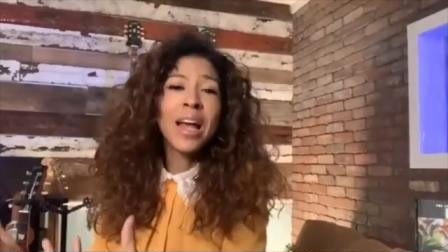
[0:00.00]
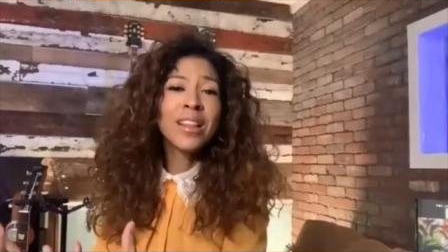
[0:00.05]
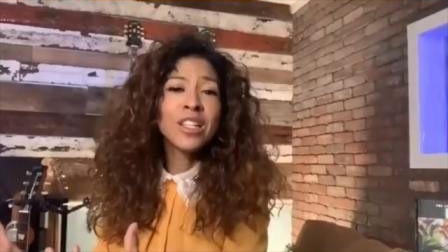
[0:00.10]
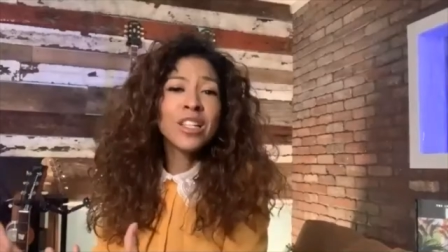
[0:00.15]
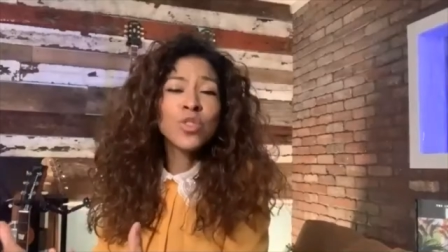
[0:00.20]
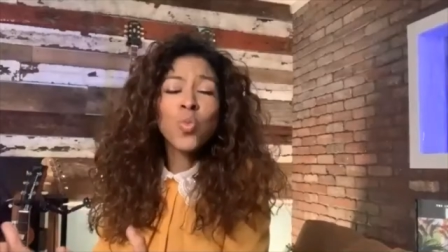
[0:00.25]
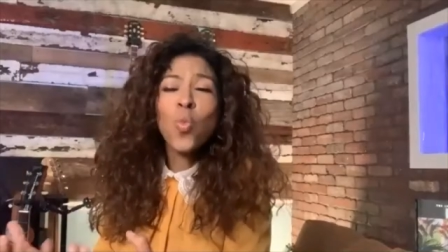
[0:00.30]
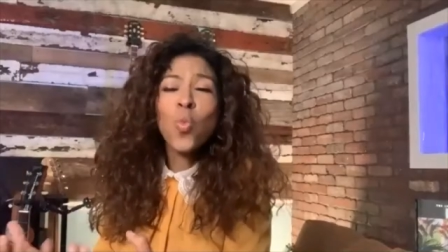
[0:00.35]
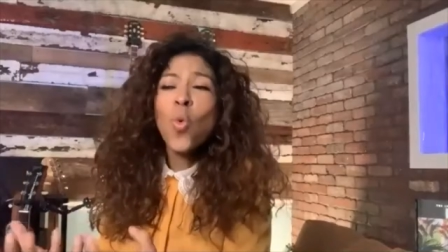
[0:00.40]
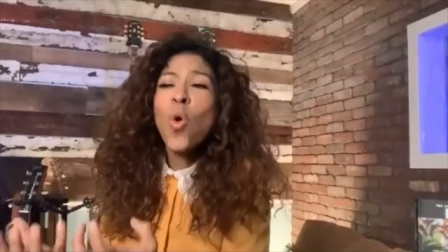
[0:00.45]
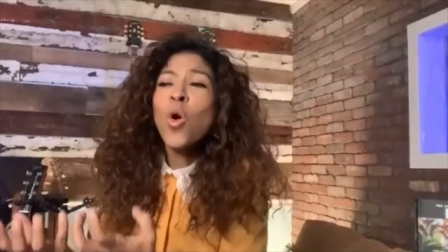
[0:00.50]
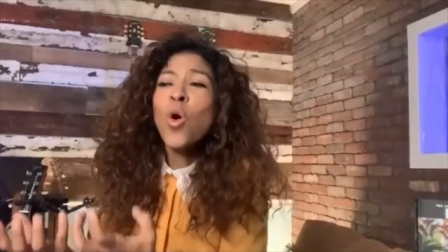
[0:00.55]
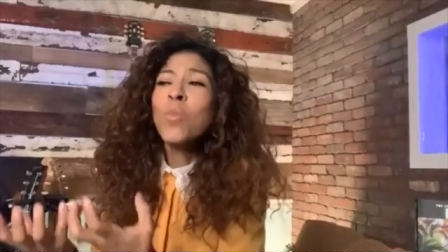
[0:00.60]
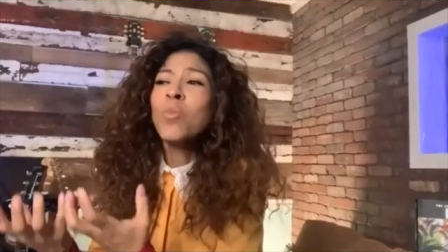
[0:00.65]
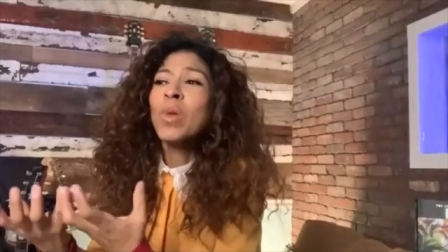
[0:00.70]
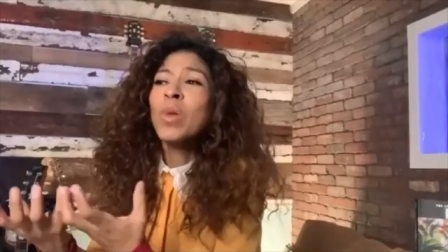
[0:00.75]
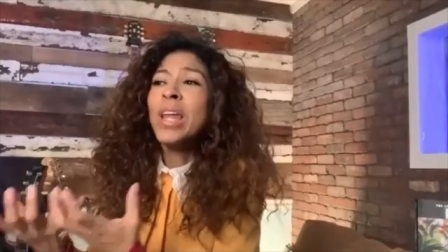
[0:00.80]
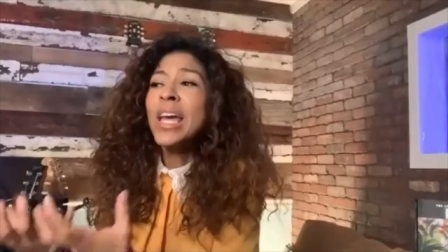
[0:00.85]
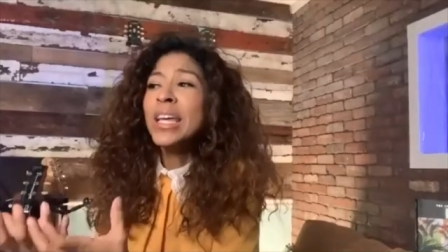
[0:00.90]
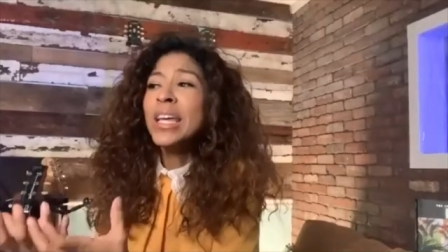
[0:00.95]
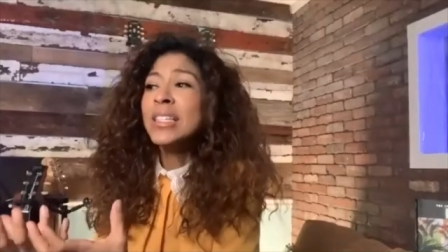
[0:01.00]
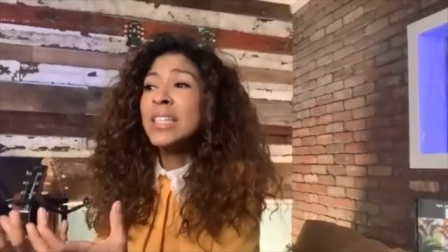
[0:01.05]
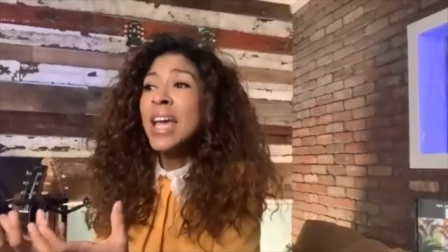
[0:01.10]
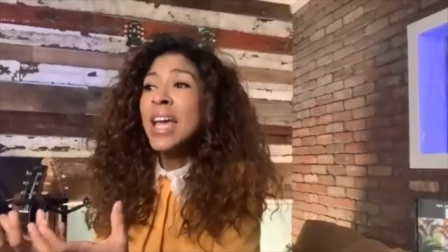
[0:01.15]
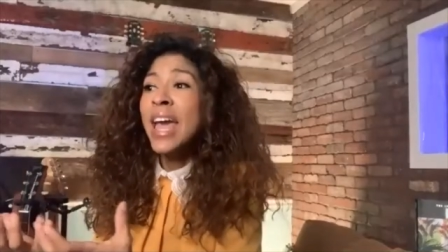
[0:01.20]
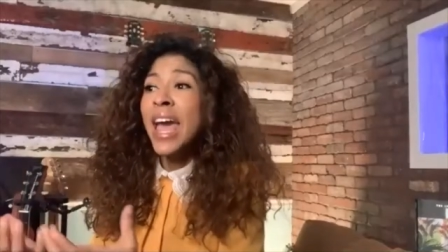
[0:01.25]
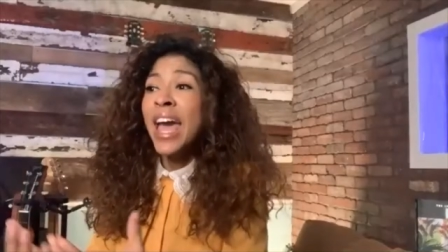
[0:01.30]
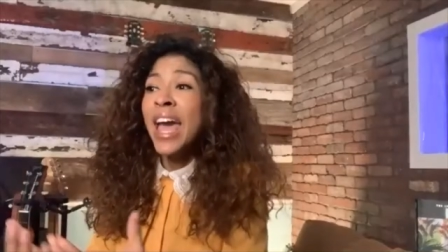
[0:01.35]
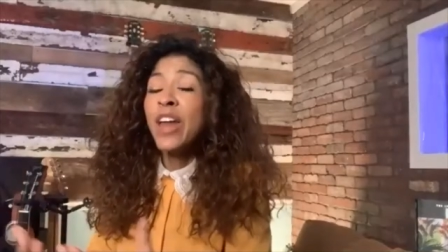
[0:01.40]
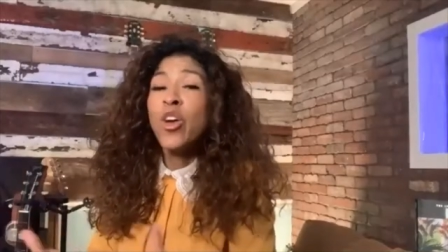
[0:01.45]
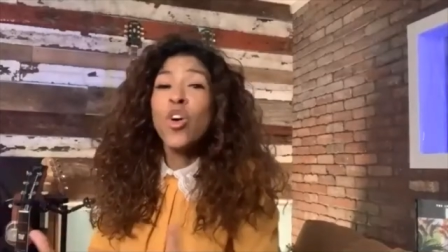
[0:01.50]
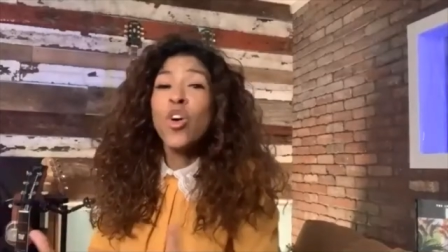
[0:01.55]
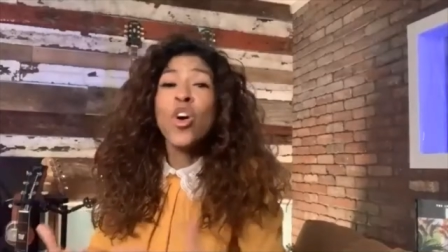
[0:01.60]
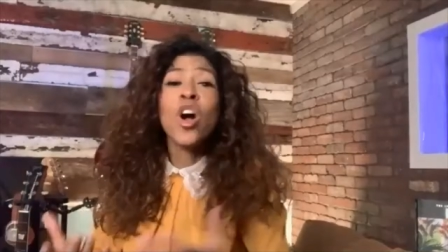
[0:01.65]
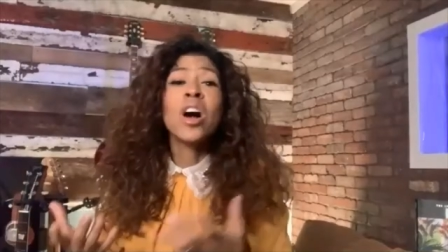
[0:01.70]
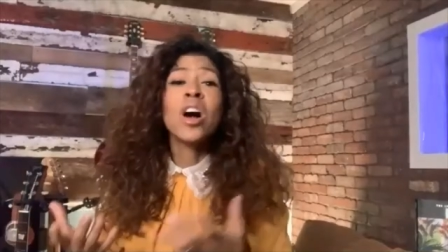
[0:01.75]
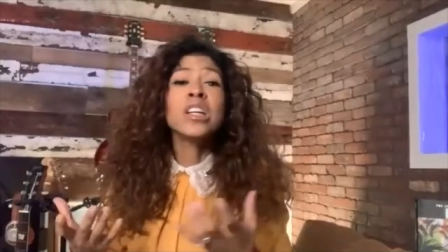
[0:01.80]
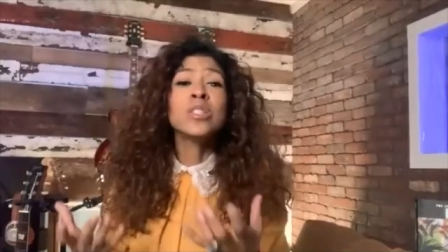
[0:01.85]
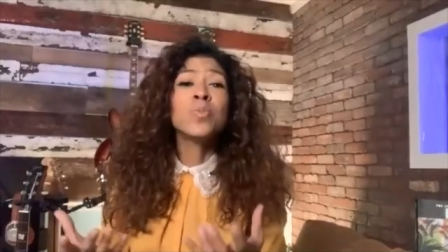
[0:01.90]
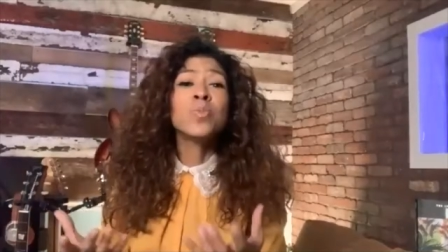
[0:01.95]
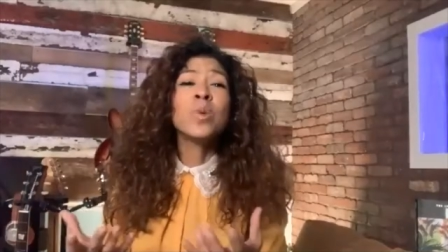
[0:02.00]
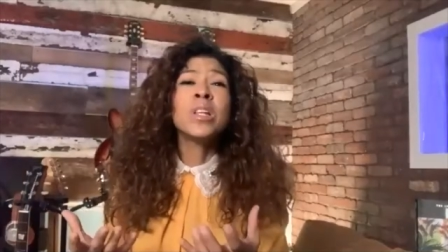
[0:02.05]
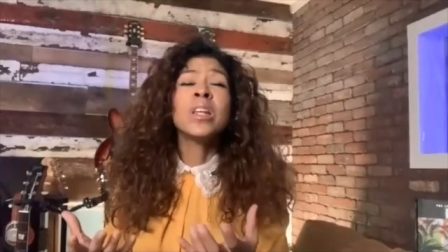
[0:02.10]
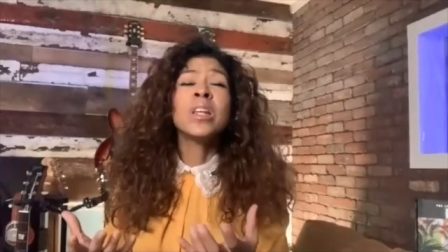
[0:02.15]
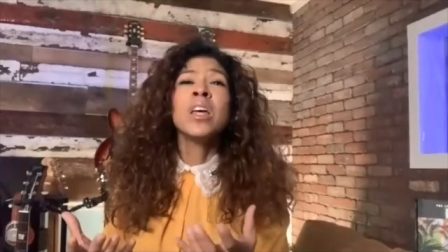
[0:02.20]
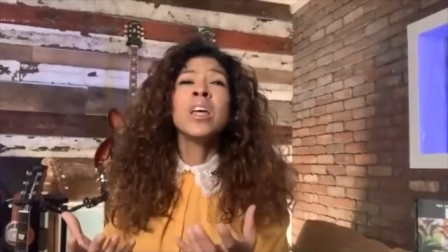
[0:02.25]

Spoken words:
had this warm place, and her husband